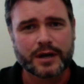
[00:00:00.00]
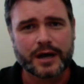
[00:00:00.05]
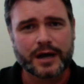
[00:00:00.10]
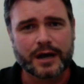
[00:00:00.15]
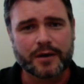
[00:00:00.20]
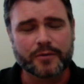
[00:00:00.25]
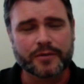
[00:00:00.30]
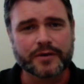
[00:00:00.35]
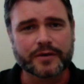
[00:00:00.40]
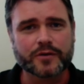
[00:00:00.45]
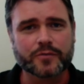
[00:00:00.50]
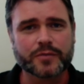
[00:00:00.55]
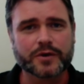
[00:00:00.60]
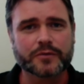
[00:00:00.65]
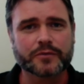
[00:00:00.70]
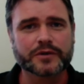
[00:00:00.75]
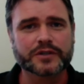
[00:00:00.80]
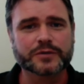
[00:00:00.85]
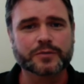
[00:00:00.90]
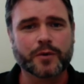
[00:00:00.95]
uh, we think there'll
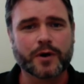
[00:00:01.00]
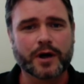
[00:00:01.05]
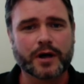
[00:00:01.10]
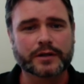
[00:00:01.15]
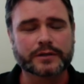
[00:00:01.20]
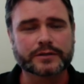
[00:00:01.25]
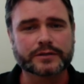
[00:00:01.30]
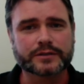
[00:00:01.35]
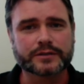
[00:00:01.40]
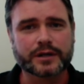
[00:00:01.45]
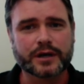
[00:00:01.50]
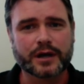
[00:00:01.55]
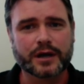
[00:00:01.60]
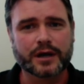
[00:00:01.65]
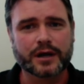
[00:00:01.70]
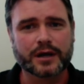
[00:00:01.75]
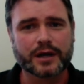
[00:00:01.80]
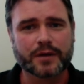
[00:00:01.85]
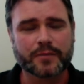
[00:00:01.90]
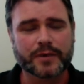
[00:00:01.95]
be a response
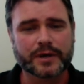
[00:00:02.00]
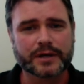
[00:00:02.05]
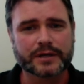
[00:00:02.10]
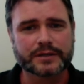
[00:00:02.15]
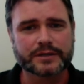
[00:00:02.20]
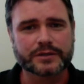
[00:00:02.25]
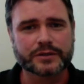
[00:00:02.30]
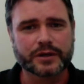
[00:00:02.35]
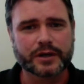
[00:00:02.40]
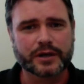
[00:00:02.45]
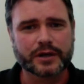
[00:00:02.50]
uh, coming into